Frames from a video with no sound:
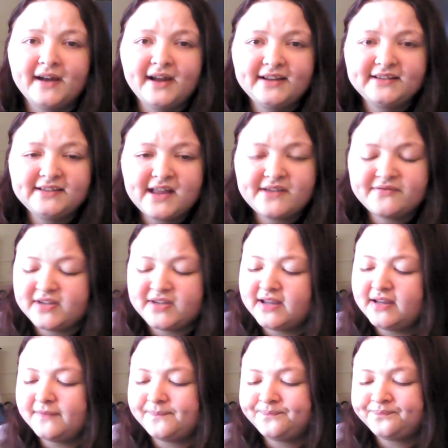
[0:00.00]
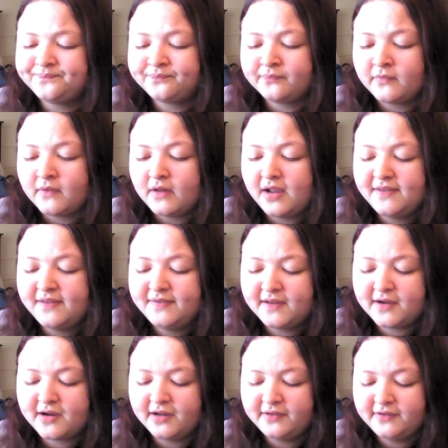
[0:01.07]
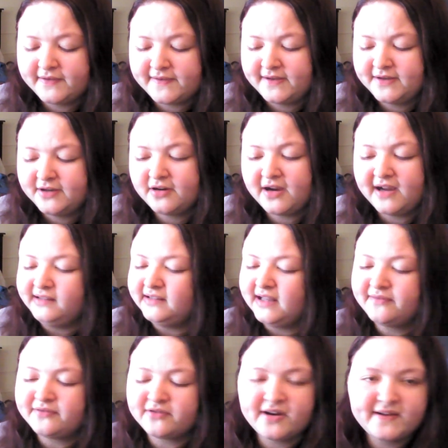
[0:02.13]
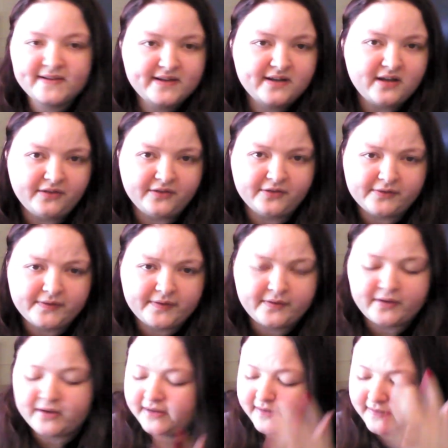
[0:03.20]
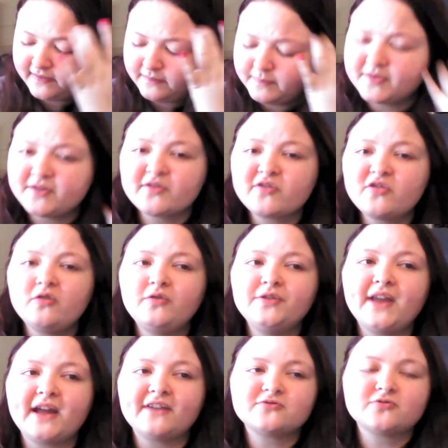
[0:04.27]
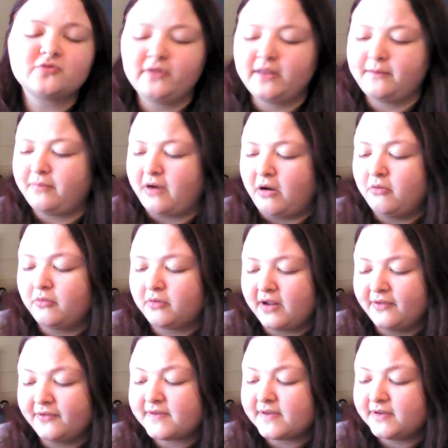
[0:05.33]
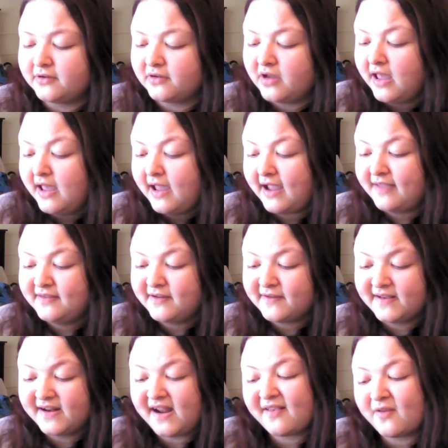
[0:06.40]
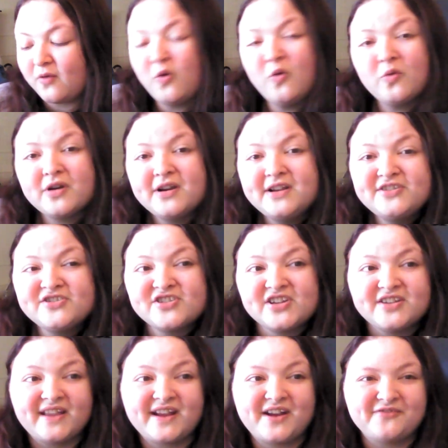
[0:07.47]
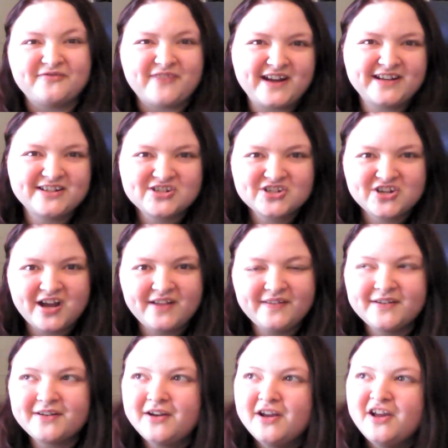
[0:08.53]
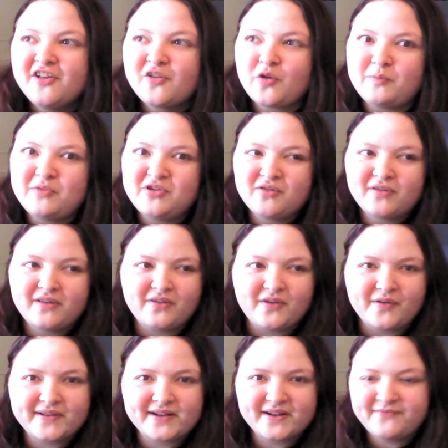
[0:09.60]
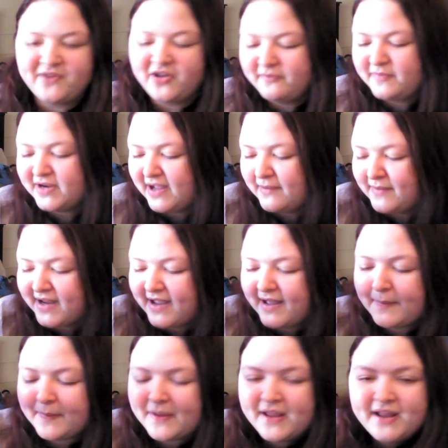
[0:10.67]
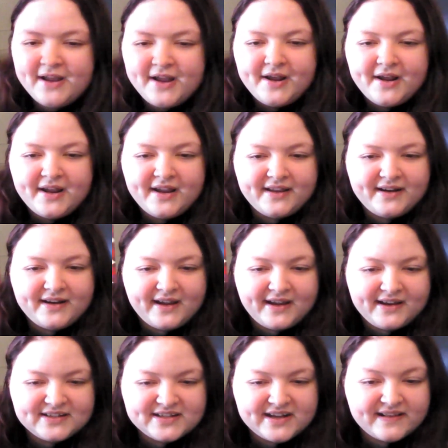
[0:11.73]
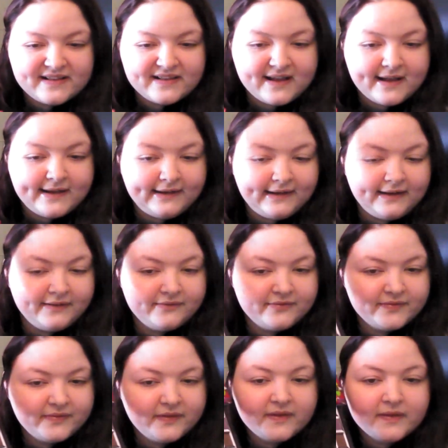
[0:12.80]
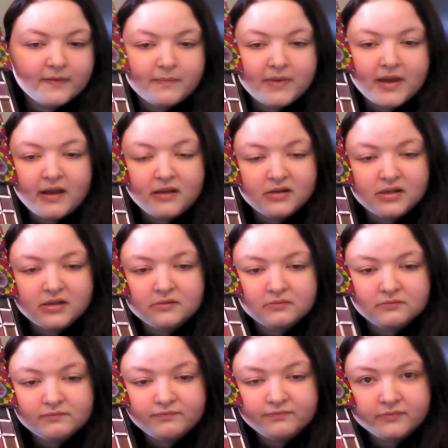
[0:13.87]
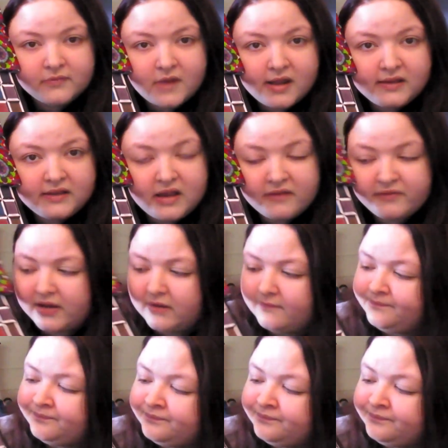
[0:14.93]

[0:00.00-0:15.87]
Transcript: I love it. And the colors in here, I love crazy colors, you guys, but they're still naturally grown colors in here. And there's a nice orange and like a reddish color, so I've been using those since fall have been coming up. And I love this palette. I love it.